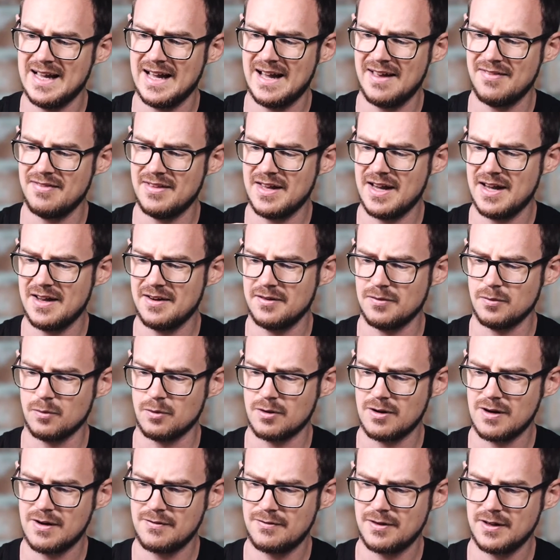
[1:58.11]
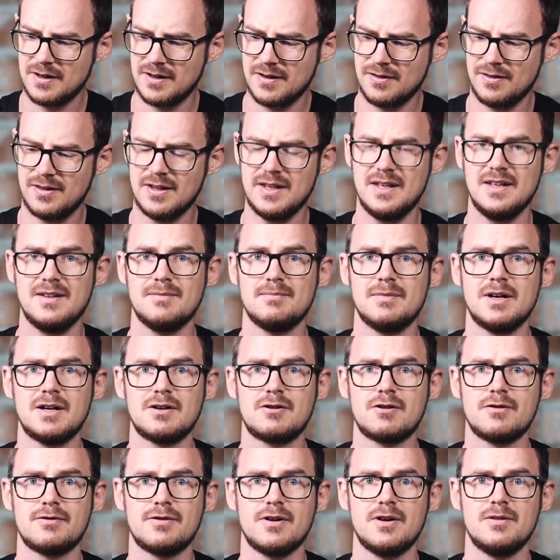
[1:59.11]
and then wherever the
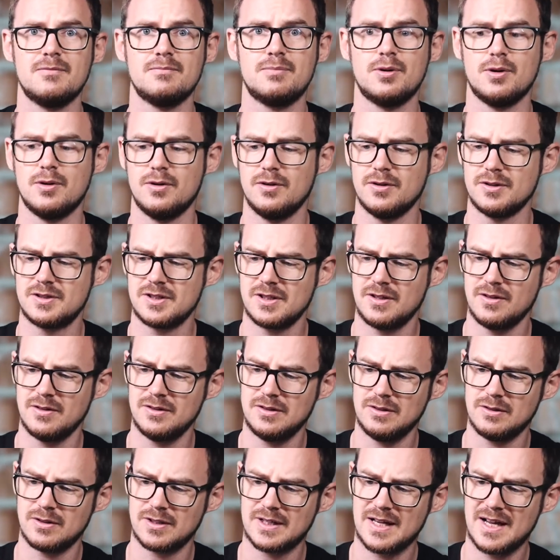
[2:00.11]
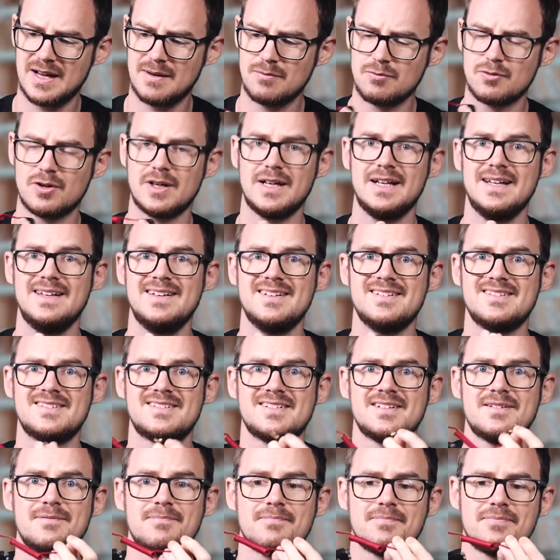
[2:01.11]
microphone port on your camera
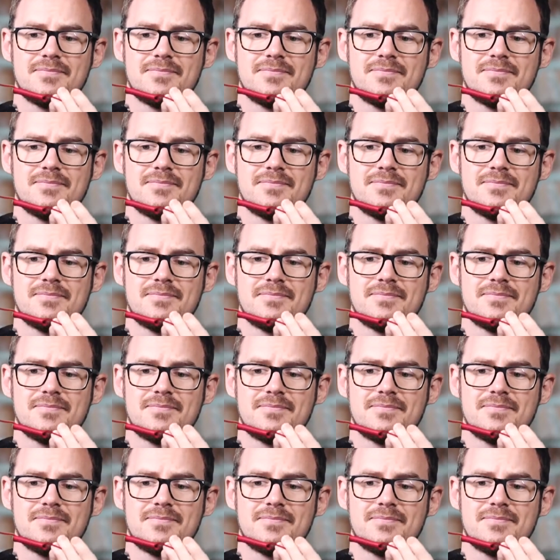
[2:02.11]
is,